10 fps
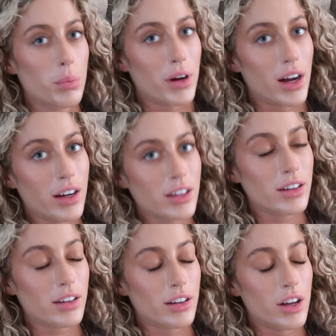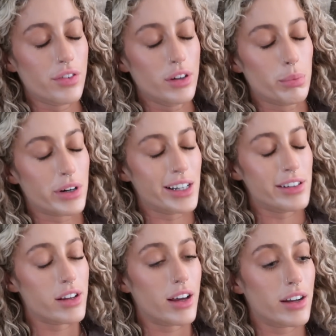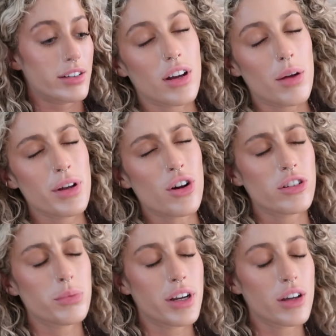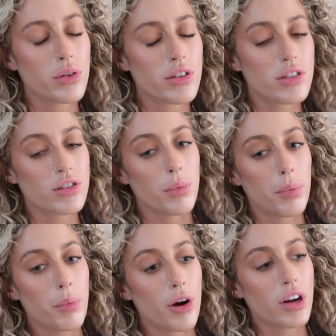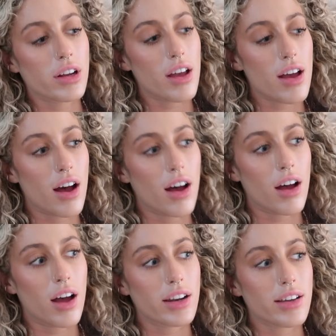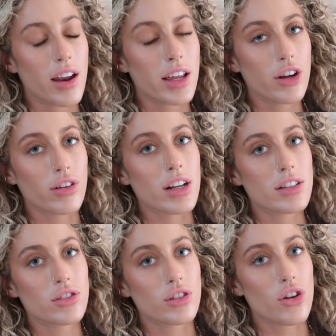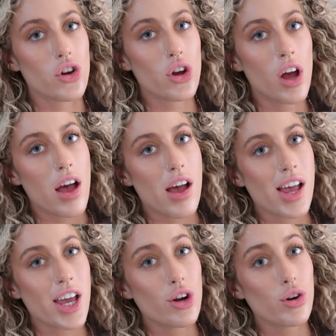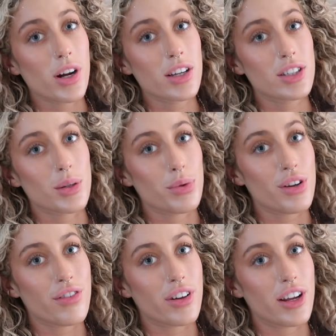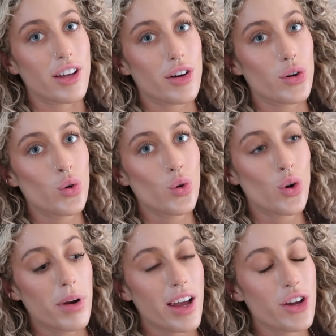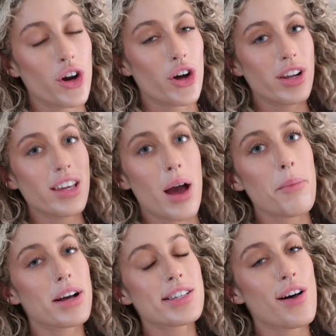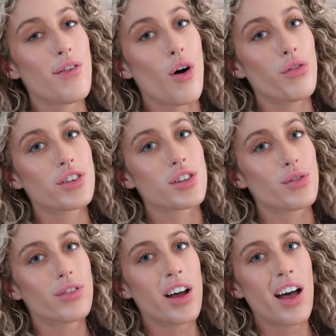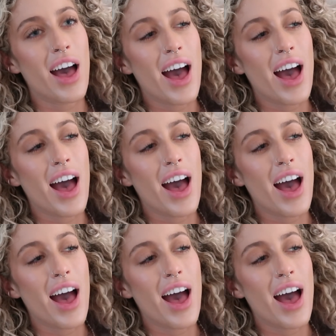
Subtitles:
back. I feel brain dead. I've been contemplating going to the supermarket and getting ingredients to do a recipe video, but I couldn't get myself off the sofa.